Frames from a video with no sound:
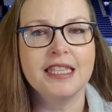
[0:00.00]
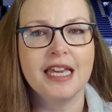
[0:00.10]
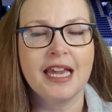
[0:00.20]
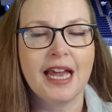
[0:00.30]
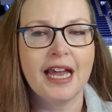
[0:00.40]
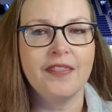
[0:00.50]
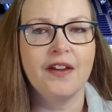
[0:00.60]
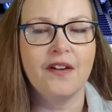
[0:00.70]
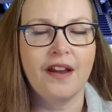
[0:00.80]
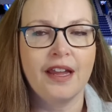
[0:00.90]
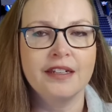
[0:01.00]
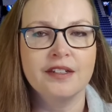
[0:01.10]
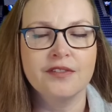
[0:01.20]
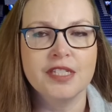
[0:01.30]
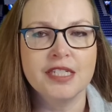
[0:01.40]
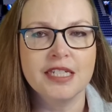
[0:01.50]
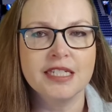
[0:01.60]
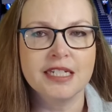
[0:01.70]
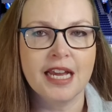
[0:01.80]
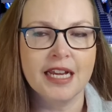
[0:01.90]
They had their end of
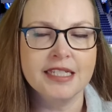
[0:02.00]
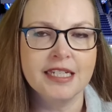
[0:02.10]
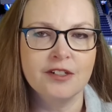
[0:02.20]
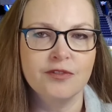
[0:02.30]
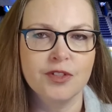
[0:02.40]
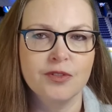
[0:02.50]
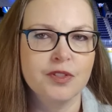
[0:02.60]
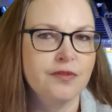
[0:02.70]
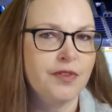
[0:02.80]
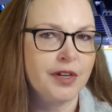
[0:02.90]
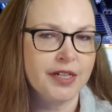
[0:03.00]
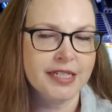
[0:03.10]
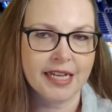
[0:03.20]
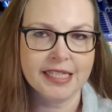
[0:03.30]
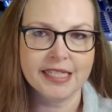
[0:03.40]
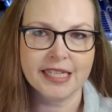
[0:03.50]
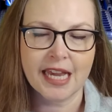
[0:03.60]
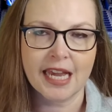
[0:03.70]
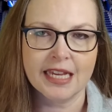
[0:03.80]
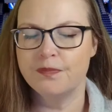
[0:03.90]
season exit interviews the very next
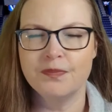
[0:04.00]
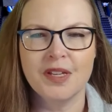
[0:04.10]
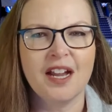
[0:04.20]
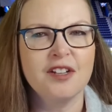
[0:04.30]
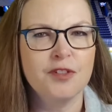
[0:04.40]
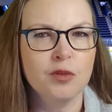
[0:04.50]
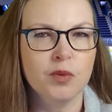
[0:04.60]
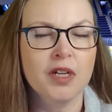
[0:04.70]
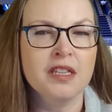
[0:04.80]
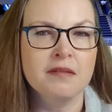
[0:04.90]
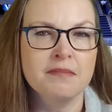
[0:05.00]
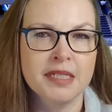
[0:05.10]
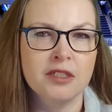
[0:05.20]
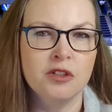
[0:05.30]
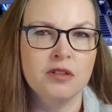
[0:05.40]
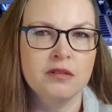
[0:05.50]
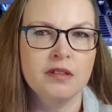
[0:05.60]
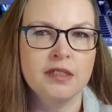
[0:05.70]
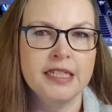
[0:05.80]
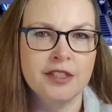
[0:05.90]
day, kind of your run of the mill
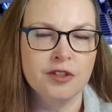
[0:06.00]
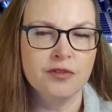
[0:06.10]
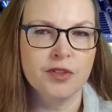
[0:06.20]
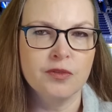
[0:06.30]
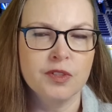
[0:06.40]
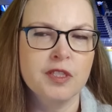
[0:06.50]
interviews.